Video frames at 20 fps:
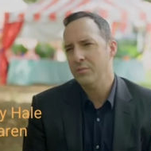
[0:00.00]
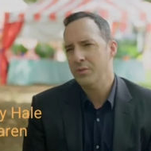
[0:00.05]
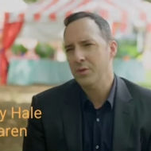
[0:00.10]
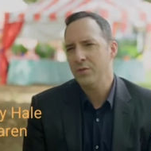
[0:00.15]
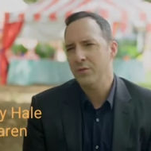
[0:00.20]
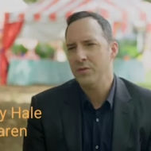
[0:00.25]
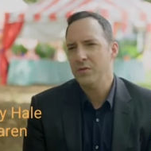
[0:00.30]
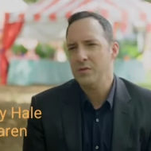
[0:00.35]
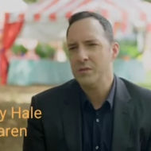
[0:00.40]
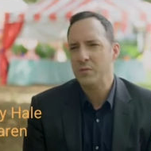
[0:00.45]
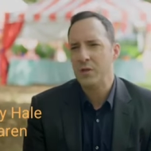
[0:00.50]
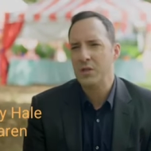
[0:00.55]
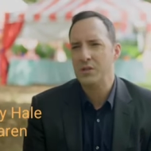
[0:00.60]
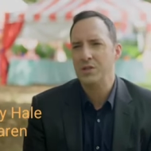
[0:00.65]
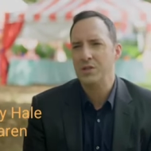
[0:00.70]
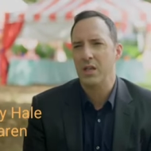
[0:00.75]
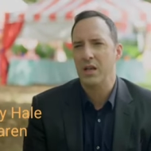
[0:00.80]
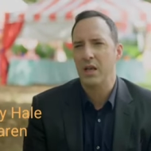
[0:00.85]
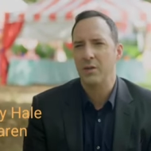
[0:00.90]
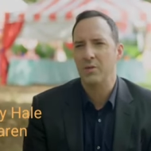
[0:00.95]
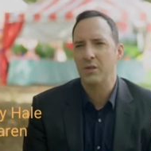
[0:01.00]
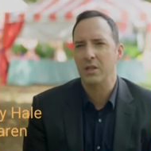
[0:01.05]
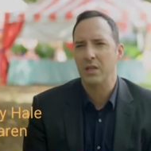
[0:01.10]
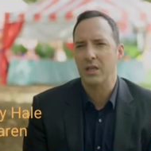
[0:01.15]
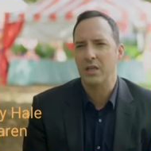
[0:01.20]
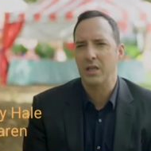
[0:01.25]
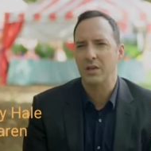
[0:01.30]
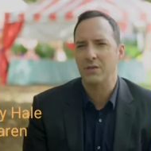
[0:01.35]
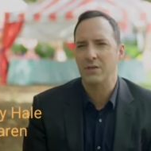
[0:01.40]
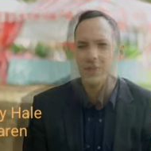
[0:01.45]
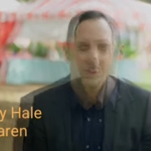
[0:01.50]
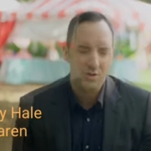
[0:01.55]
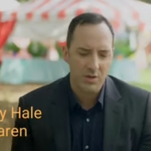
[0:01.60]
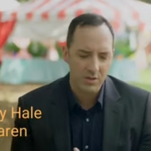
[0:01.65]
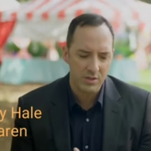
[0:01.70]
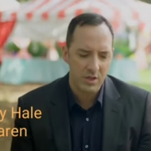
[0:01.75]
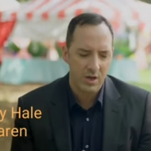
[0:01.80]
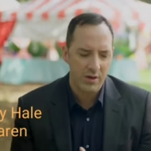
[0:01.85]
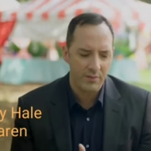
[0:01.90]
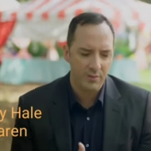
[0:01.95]
a beautiful speech that Emily gives. It
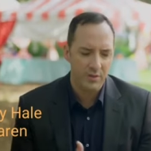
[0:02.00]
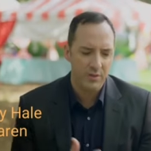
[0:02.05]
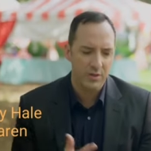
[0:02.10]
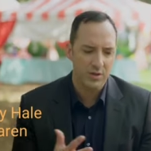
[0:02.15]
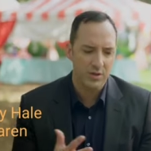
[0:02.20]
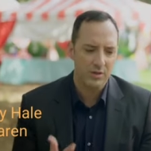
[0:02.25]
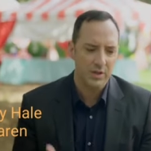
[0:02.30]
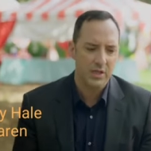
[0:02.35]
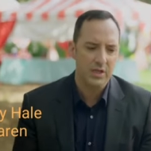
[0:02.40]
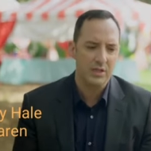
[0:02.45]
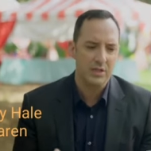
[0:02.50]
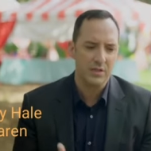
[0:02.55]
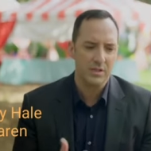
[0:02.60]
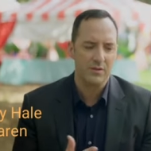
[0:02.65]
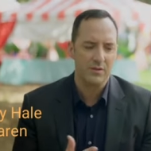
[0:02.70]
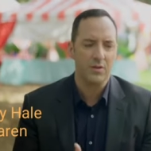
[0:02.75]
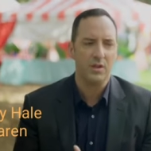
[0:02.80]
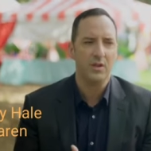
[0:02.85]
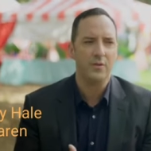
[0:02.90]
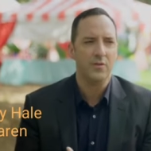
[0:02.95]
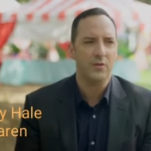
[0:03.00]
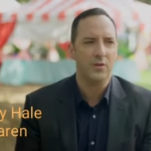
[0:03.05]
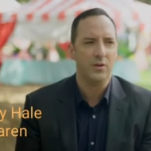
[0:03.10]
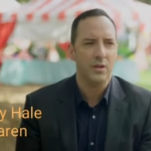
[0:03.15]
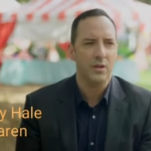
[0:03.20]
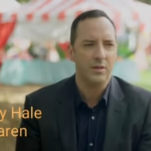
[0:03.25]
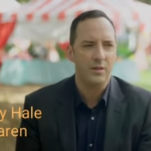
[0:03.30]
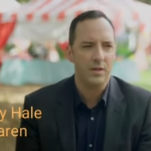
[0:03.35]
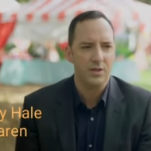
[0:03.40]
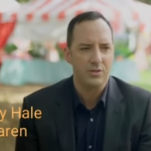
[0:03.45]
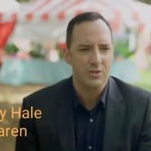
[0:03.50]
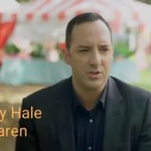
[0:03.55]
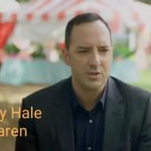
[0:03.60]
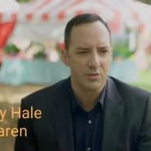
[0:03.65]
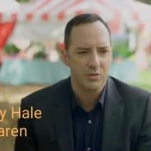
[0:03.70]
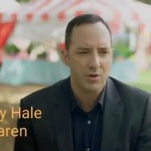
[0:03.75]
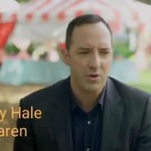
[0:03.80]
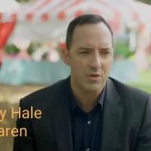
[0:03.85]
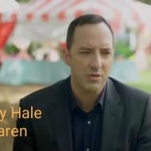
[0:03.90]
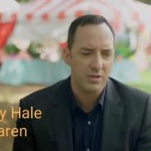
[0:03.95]
starts off with the uniqueness of Clifford and then just
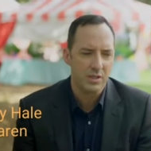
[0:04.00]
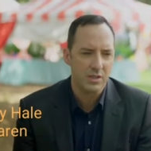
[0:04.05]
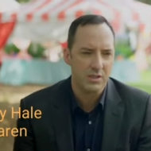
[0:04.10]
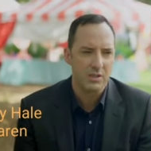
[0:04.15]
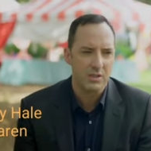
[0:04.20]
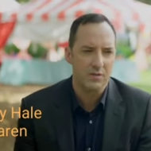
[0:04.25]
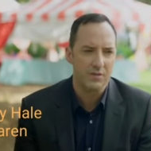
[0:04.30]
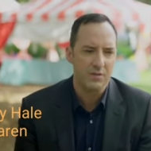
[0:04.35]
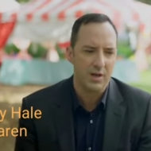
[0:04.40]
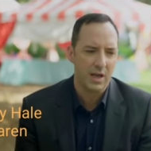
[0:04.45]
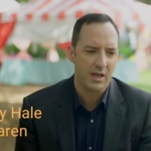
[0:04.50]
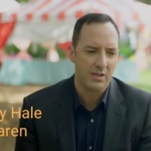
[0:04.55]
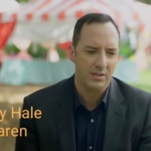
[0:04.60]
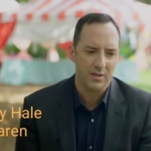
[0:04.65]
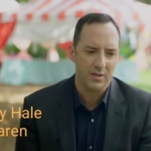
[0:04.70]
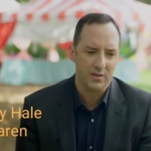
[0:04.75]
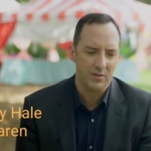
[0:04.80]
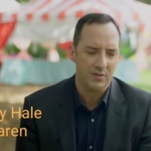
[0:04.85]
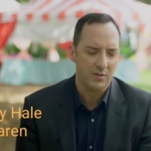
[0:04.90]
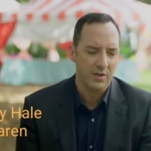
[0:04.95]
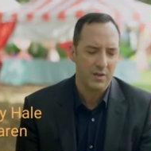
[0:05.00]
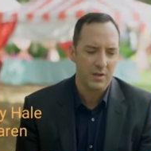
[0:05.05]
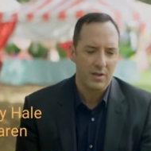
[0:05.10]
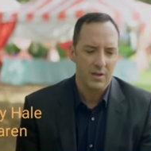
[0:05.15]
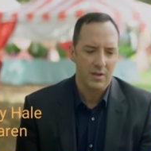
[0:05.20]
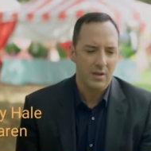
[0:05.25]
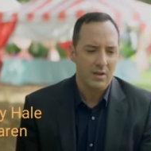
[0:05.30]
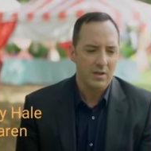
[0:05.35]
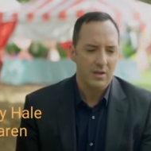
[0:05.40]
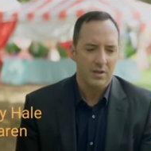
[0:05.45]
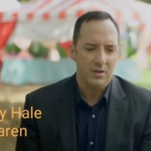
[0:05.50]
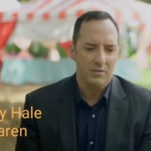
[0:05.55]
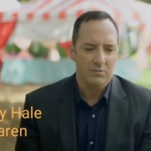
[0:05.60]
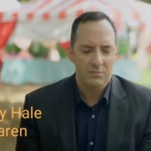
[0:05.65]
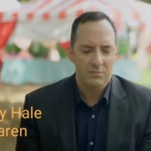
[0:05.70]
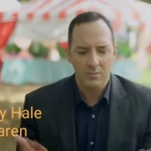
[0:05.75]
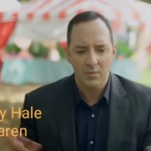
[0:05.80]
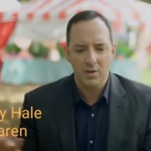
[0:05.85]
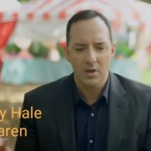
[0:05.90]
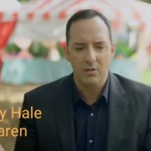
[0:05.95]
grows into the fact of,
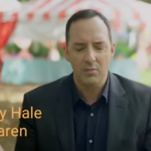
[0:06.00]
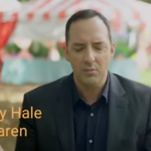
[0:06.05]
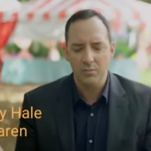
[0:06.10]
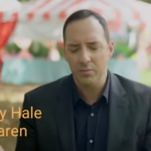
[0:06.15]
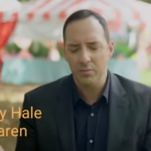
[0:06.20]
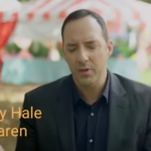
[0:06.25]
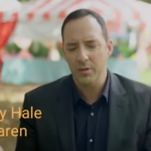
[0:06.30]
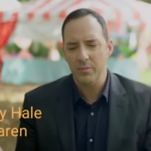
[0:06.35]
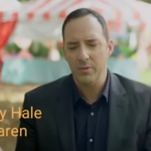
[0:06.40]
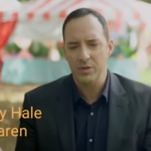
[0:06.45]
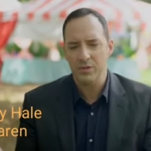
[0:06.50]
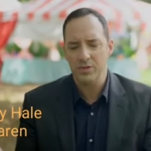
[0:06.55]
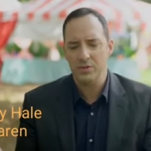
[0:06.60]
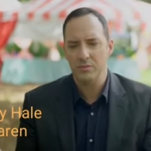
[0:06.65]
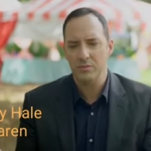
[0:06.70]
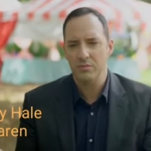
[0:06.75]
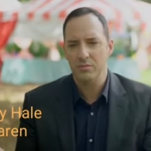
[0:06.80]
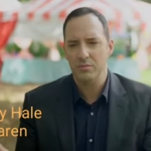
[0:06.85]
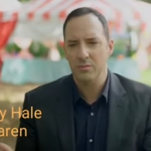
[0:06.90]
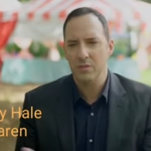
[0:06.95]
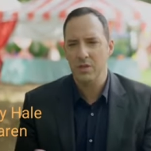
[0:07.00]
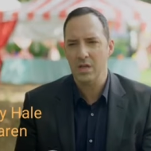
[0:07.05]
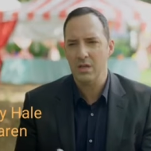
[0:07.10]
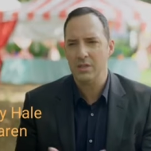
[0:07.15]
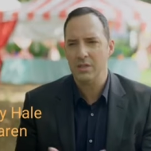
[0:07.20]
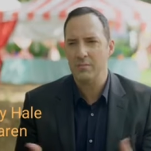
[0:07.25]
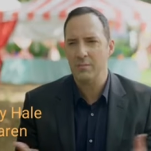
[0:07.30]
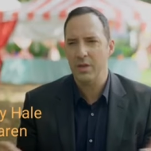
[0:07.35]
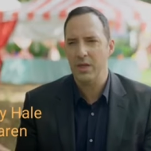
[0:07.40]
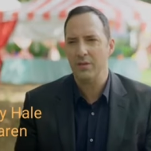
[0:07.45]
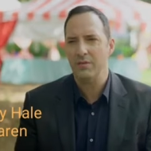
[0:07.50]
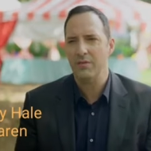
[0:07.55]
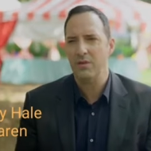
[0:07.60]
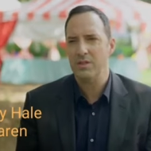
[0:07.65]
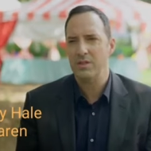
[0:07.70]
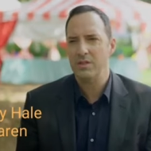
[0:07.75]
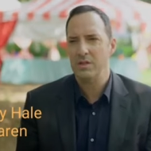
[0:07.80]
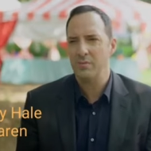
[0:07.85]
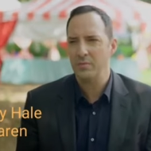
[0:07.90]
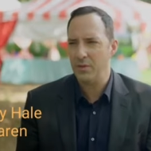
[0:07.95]
you know, pretty much, not to make a
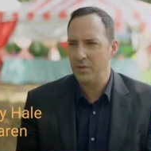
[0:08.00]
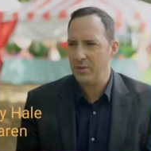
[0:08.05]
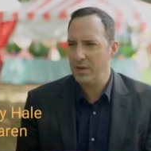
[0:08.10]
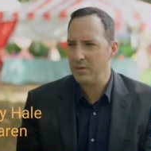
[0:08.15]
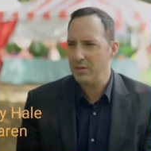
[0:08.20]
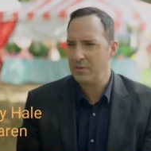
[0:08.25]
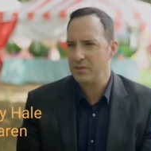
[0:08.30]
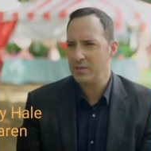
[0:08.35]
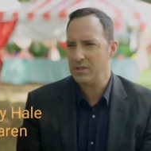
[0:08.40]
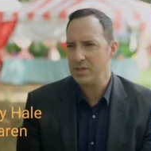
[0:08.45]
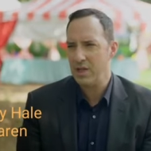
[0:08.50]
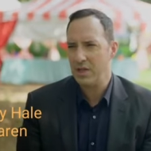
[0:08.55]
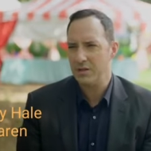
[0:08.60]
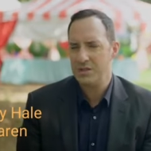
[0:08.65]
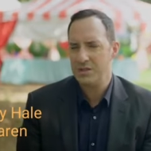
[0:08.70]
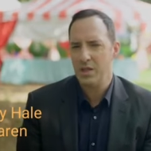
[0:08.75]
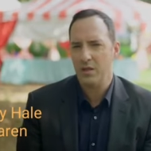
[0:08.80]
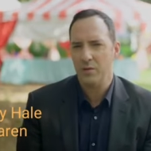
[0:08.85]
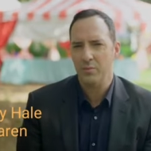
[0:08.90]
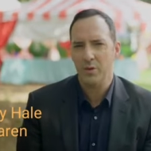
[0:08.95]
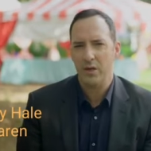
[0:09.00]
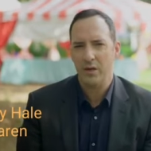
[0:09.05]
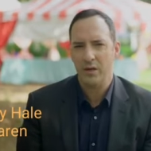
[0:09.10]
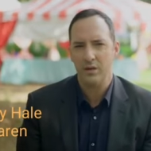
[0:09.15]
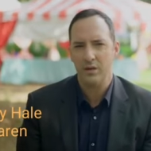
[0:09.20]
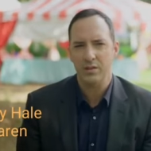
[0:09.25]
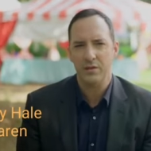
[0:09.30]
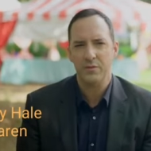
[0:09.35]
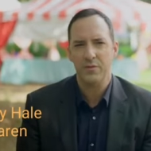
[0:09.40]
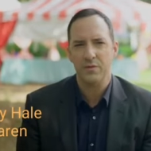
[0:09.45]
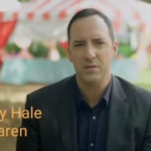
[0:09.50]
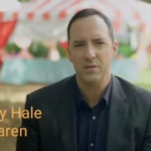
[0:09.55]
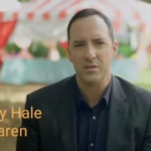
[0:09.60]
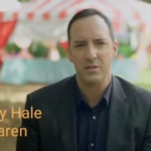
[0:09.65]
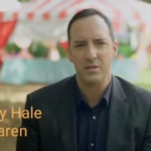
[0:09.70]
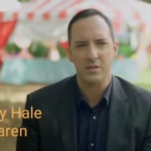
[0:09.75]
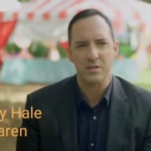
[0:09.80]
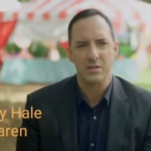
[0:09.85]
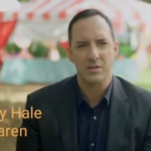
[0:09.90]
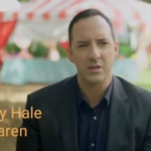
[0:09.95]
very simple thing, but just kind of celebrating our
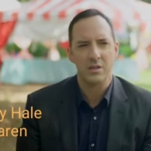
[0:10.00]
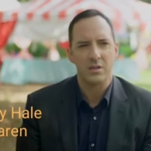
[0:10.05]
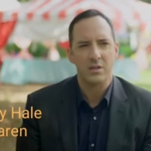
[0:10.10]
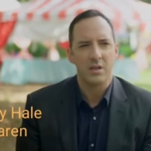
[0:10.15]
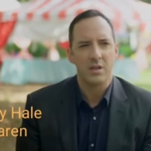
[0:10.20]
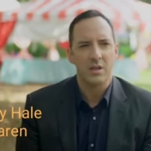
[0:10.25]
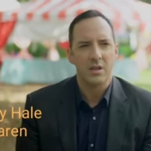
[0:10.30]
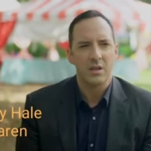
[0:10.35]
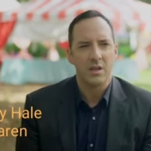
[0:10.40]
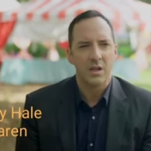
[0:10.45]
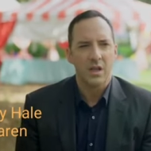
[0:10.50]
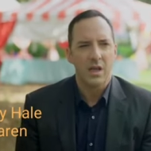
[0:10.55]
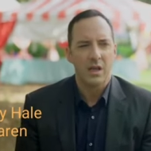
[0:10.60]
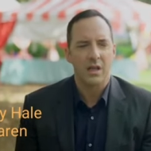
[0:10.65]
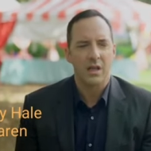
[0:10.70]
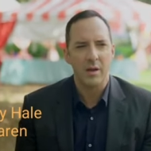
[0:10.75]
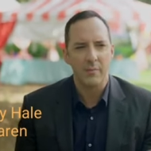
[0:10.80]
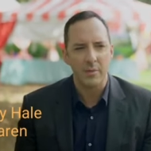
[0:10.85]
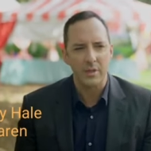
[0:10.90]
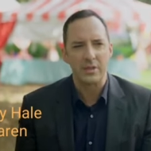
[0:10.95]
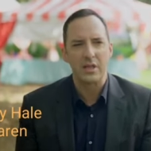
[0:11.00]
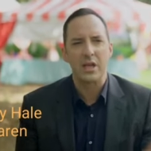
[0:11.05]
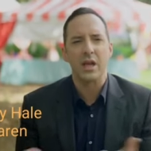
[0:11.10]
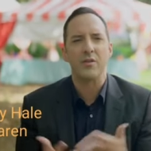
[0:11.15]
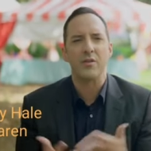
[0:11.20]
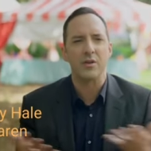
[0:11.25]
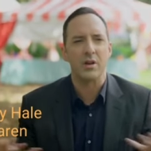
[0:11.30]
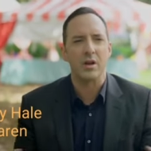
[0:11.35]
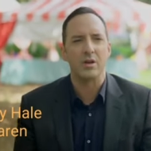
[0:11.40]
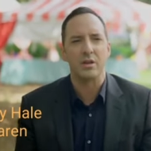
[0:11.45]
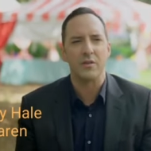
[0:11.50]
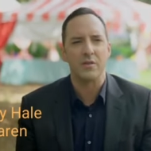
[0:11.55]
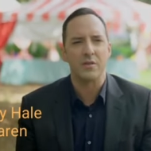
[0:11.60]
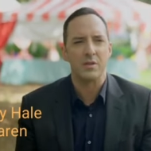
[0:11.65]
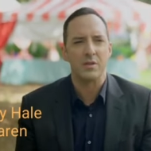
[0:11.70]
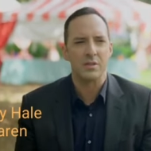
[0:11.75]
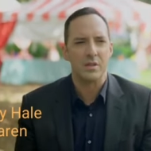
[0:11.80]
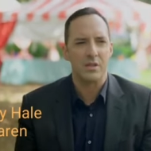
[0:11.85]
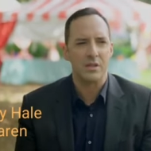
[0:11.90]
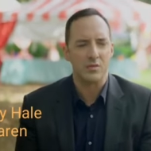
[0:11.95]
differences and coming together in our
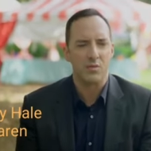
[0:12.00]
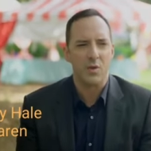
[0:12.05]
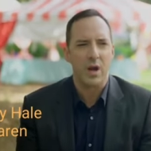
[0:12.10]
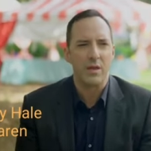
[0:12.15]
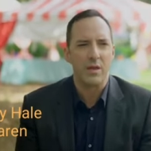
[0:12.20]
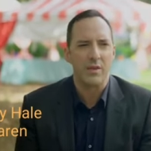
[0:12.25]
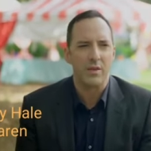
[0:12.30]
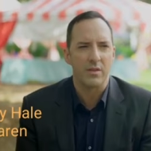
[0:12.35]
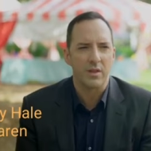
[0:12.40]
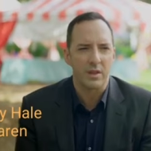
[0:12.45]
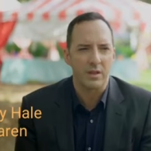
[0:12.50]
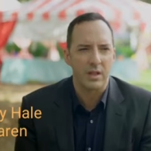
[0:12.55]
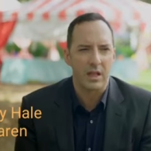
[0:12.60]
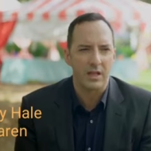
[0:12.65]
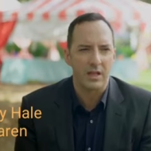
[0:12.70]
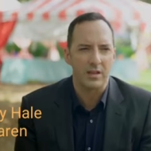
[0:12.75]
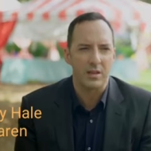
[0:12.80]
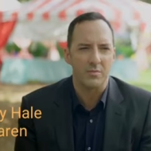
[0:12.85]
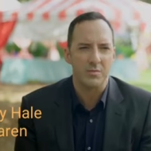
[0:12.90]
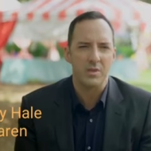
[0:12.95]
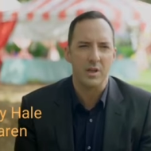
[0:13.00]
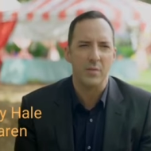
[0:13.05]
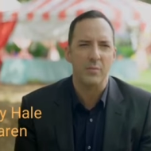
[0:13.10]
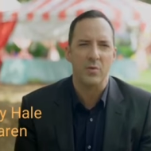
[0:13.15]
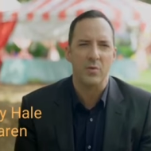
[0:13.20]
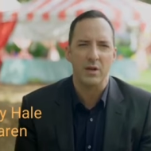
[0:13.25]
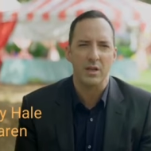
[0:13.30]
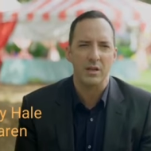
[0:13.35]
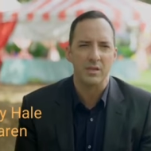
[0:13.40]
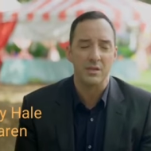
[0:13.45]
differences rather than letting them separate